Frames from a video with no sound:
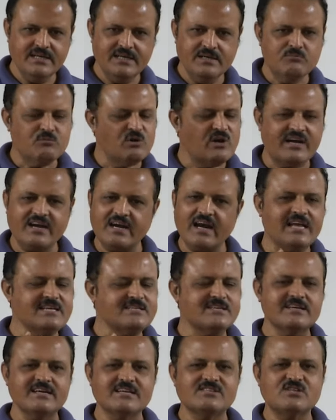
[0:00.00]
Well, Reliance
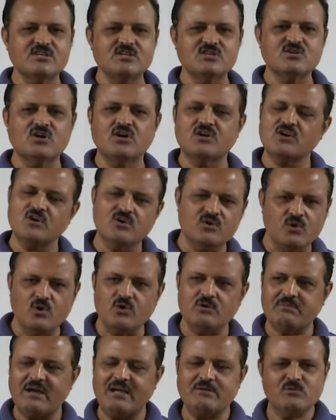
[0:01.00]
Industries is not known
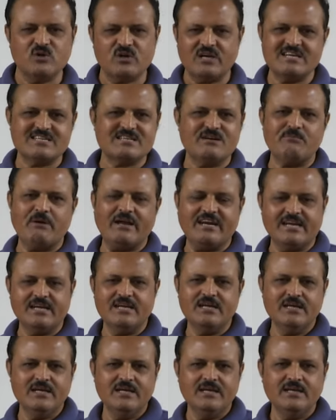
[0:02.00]
by Mukesh Ambani.
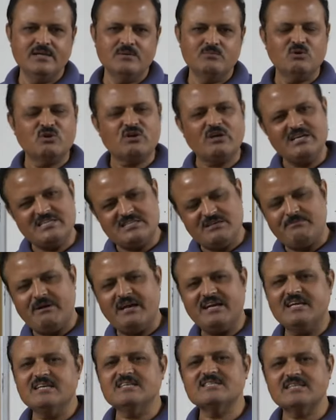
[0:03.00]
Mukesh
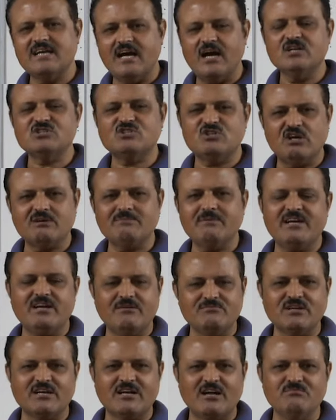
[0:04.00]
Ambani is the chairman of
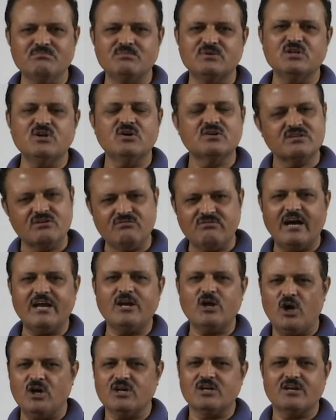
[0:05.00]
the company or the one
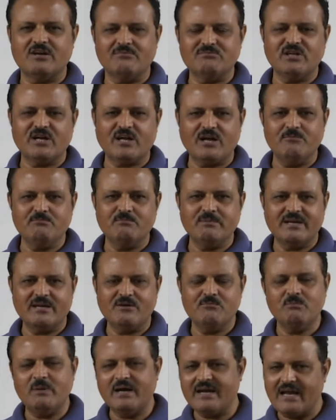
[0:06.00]
owner of the company,
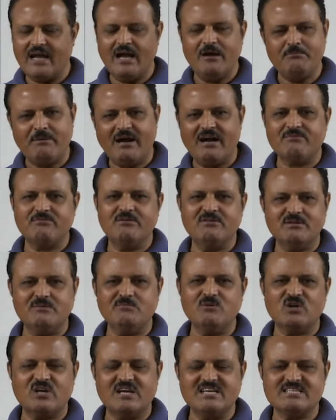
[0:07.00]
but apart from the
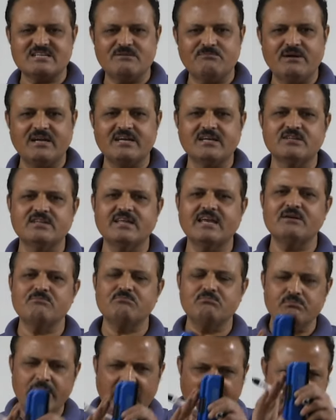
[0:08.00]
Mukesh Ambani, there are
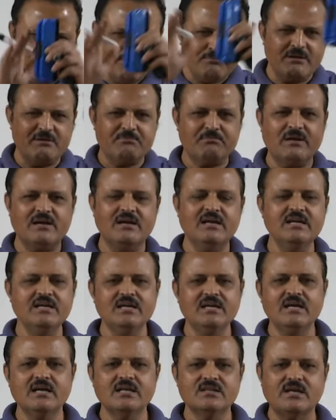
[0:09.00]
many people,
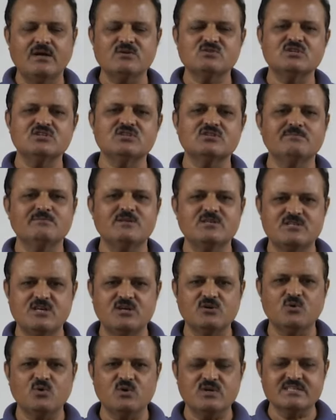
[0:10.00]
thousands of the
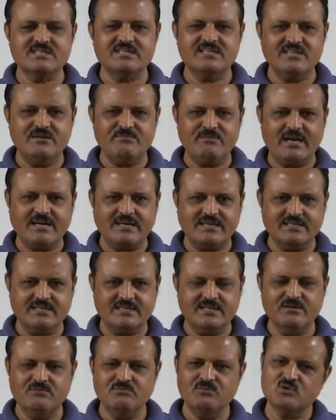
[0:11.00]
shareholders in the market.
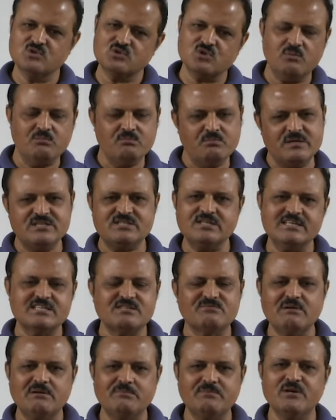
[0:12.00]
So, business
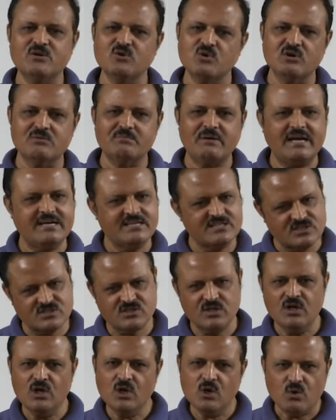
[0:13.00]
will be known by its
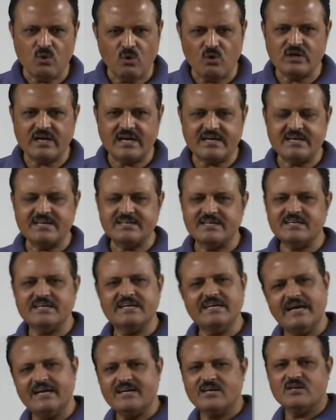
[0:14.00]
own
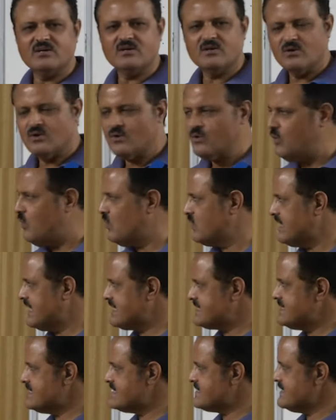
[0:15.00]
identity and own
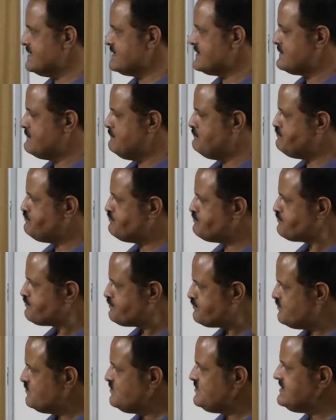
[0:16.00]
existence.
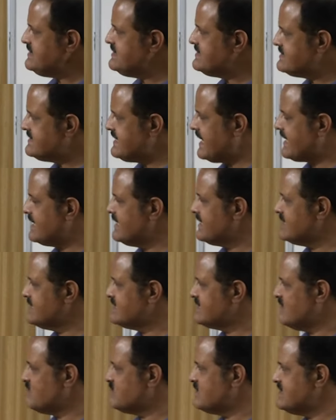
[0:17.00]
Second
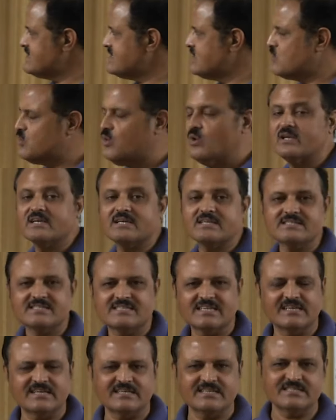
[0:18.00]
concept is the going
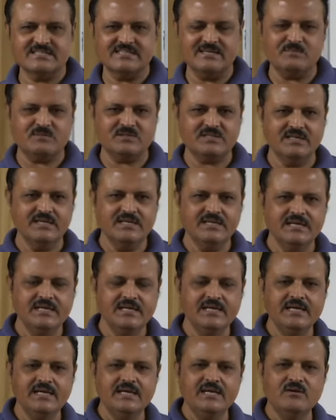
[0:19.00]
concern concept.
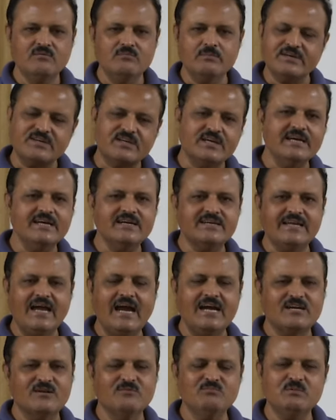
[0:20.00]
We treat
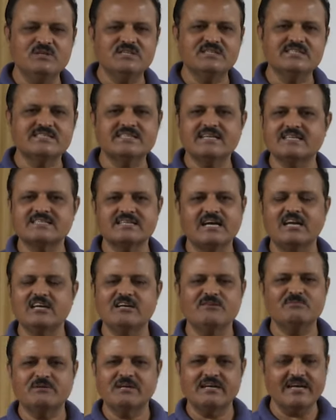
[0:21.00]
that business has
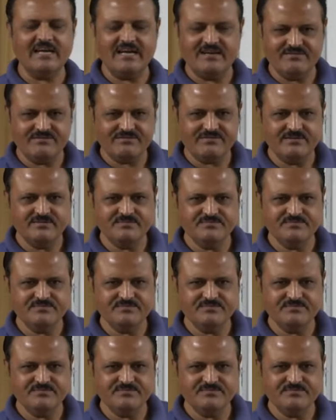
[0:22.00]
unlimited life.